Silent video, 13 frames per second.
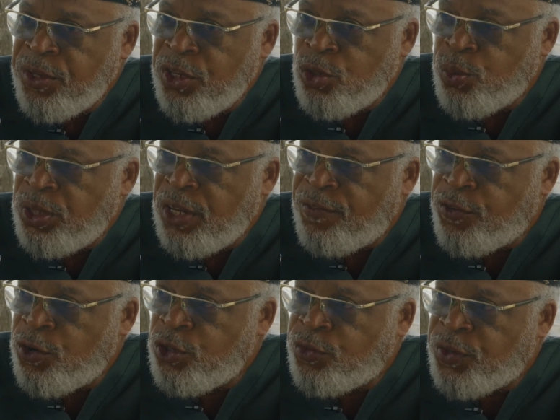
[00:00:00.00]
is when they
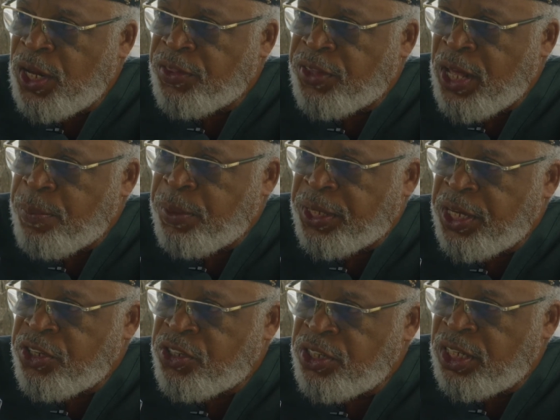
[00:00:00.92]
first fill out the
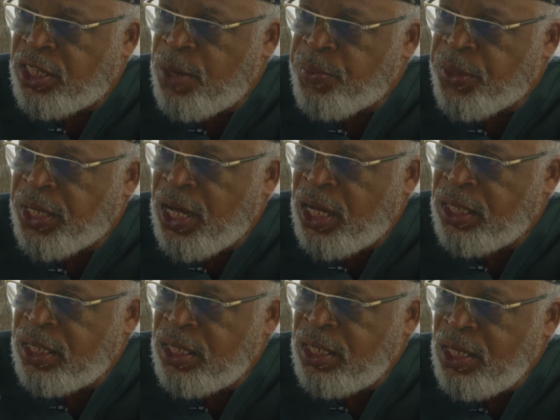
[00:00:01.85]
application to come to
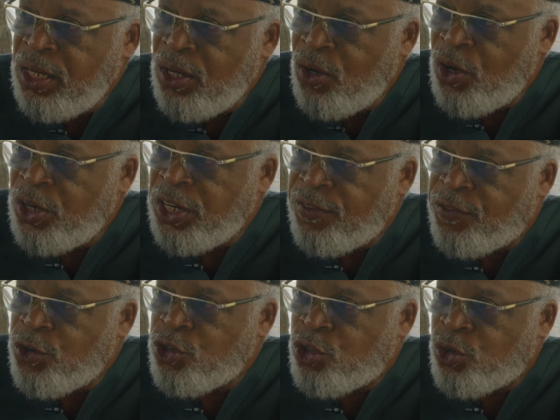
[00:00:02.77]
Ghana on their
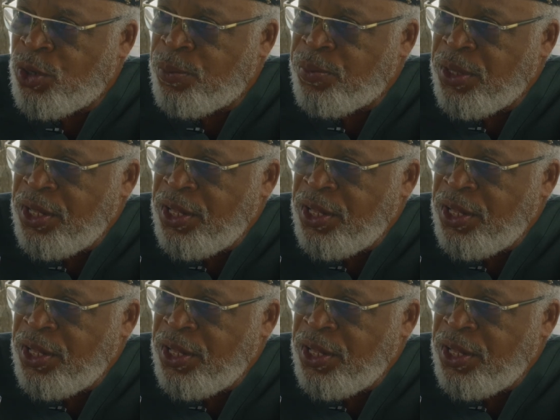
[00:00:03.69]
first trip,